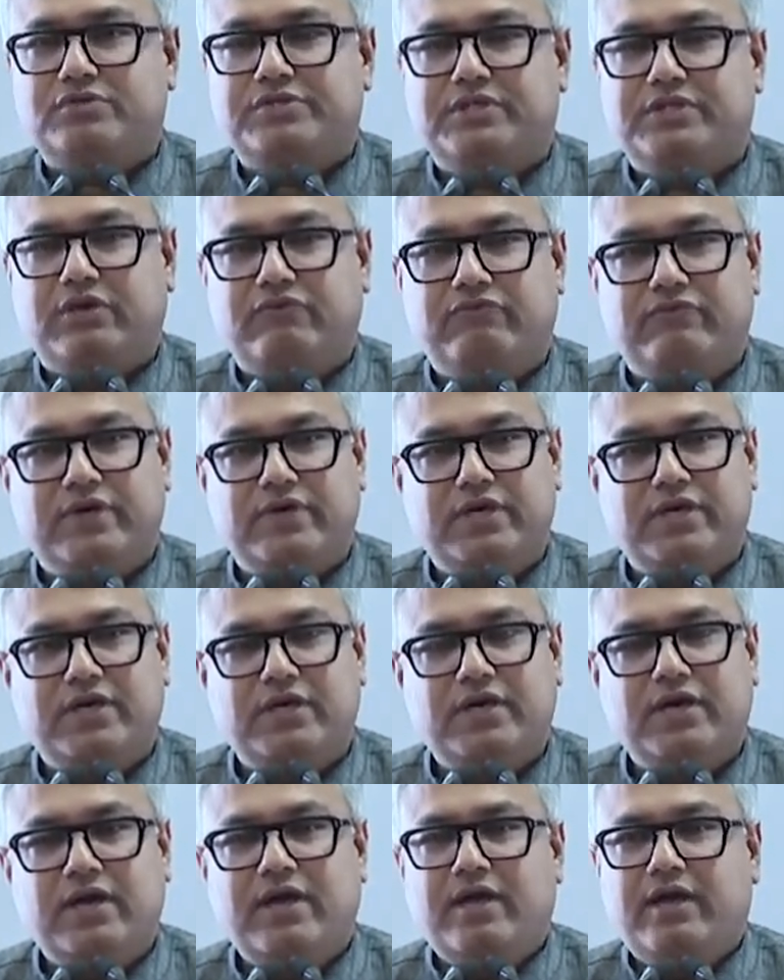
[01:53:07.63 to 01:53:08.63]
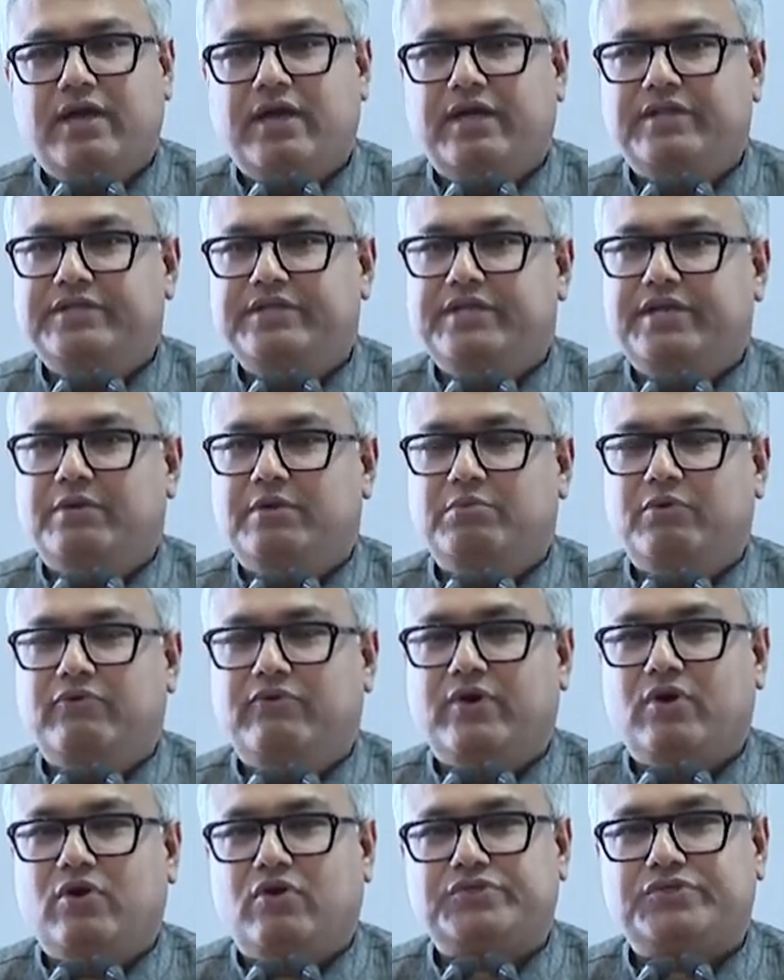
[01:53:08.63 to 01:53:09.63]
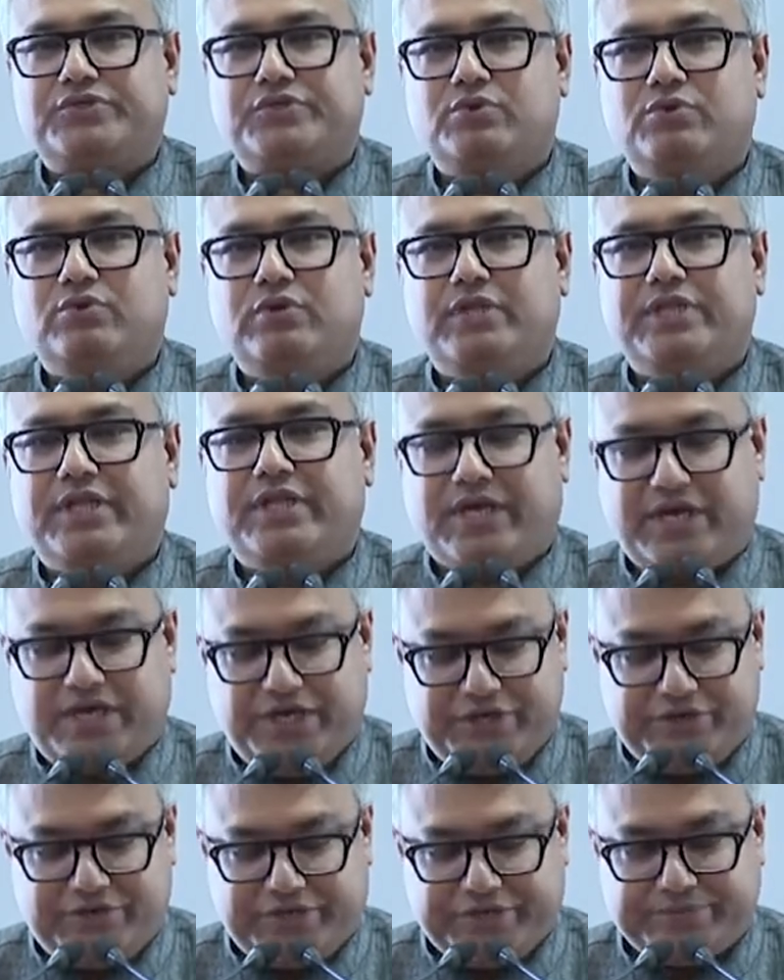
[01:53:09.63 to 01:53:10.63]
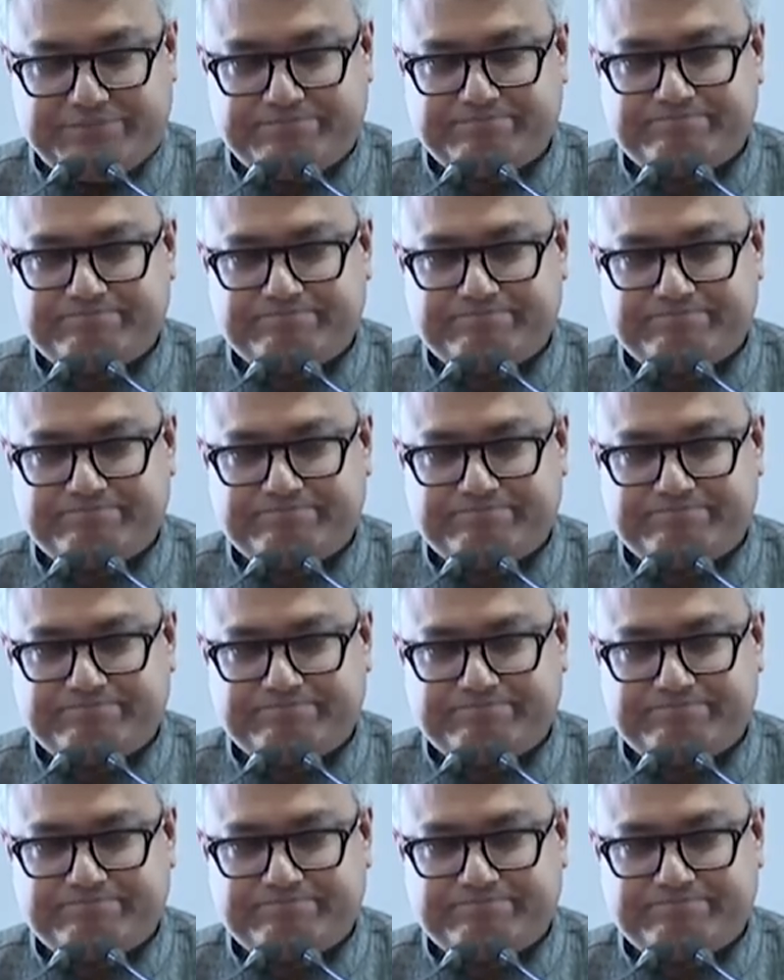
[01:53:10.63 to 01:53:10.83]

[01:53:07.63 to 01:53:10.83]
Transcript: in the world and the number one law school in the country.